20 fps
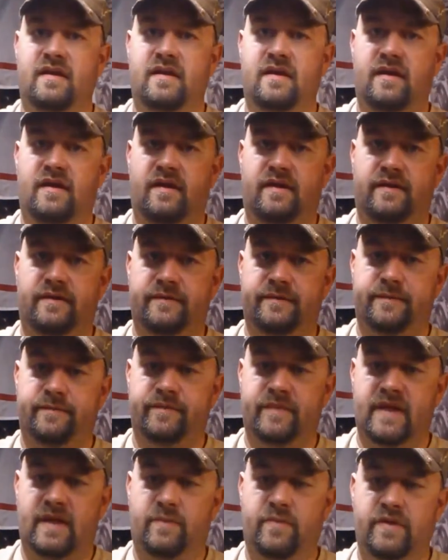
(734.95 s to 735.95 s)
I
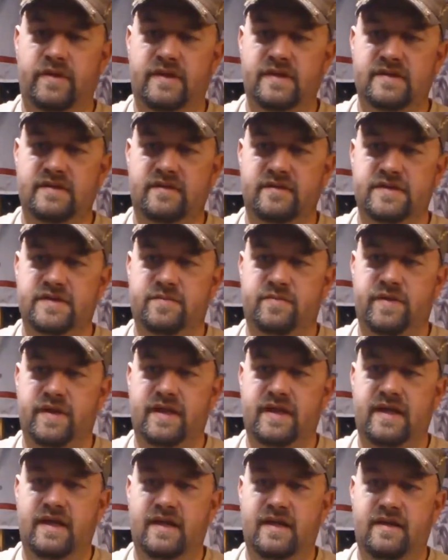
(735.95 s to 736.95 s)
put this little
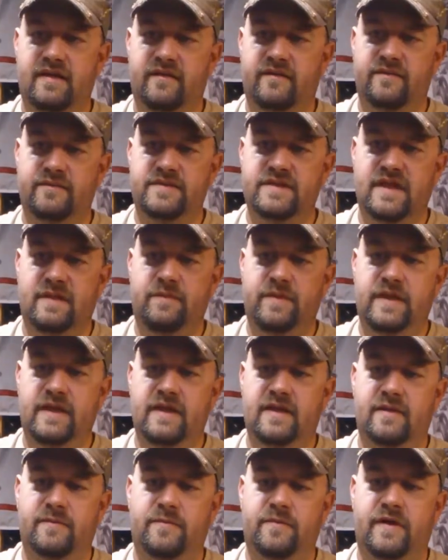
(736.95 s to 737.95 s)
spring kit here from JP
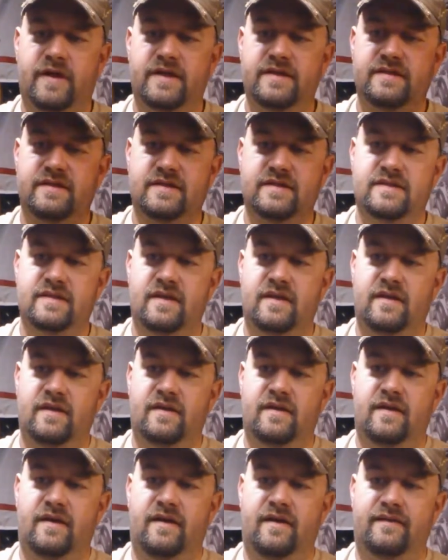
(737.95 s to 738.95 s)
Enterprises.
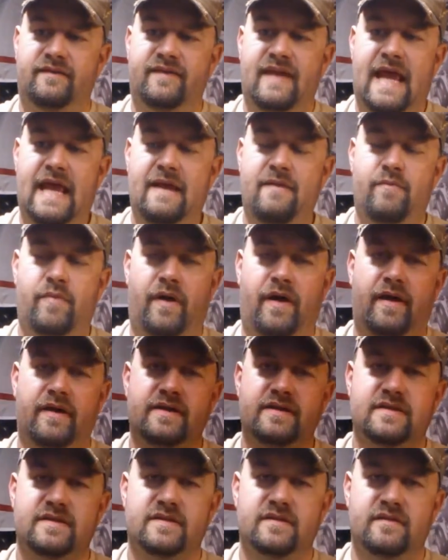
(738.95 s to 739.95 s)

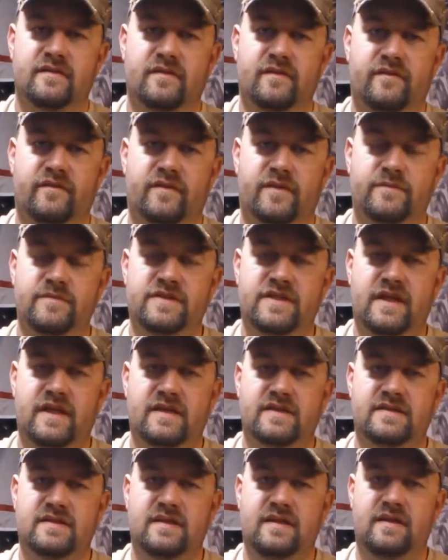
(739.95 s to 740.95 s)
$10 from
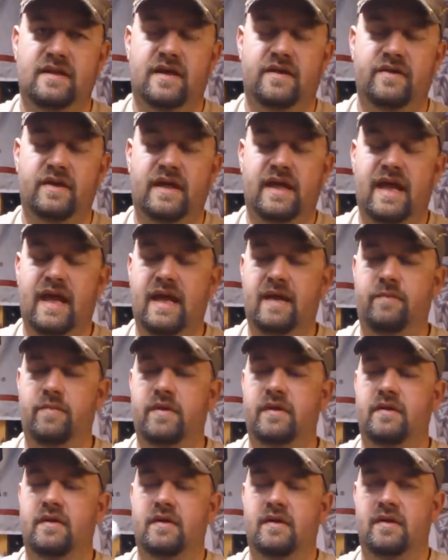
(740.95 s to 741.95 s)
JSC down in Cape.
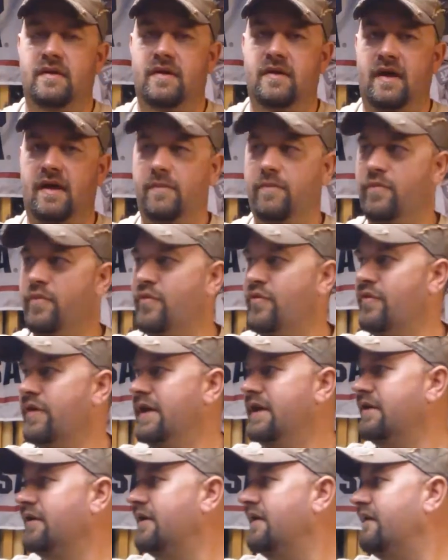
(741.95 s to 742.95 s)

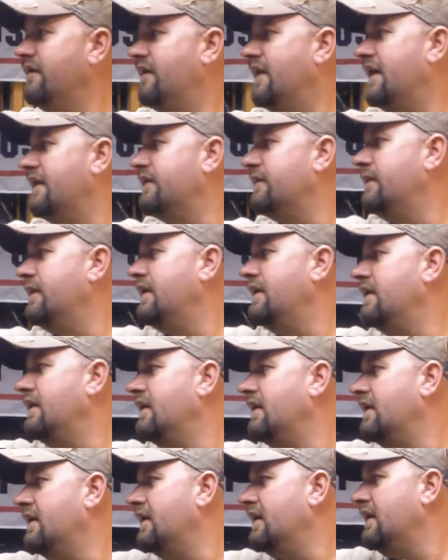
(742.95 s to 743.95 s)
Pretty good investment.
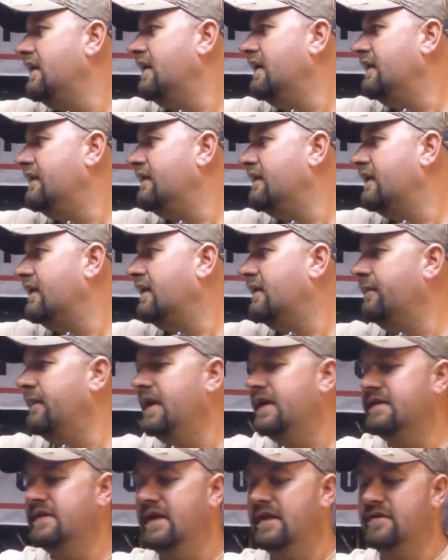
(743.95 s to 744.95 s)
It
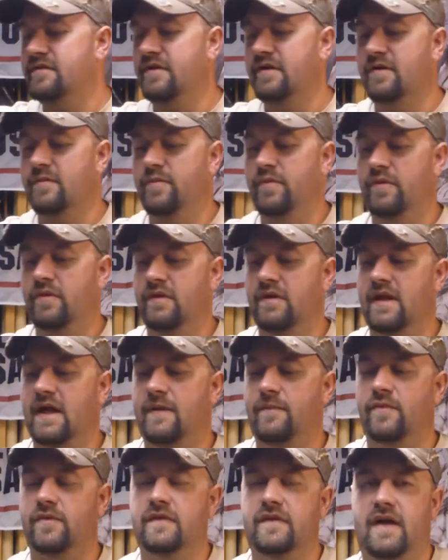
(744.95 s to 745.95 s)
makes that trigger pull a
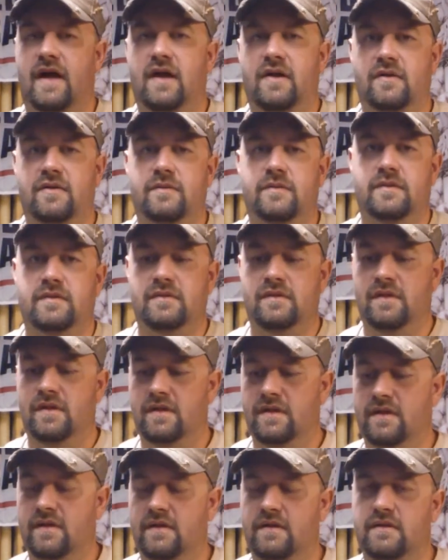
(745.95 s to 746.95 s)
lot more tolerable.
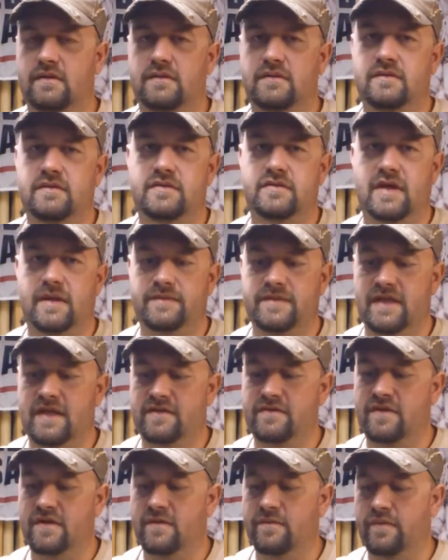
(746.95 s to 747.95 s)
Drops that
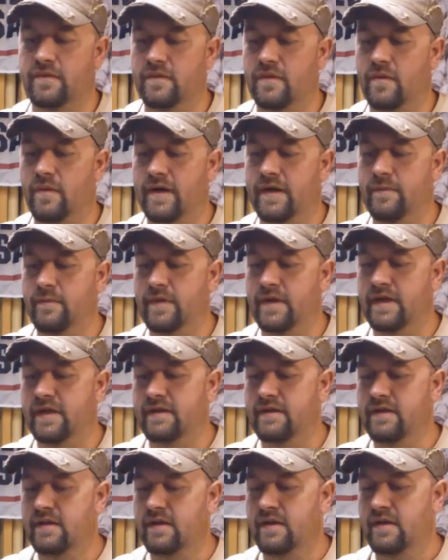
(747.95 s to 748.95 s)
trigger pull quite a bit.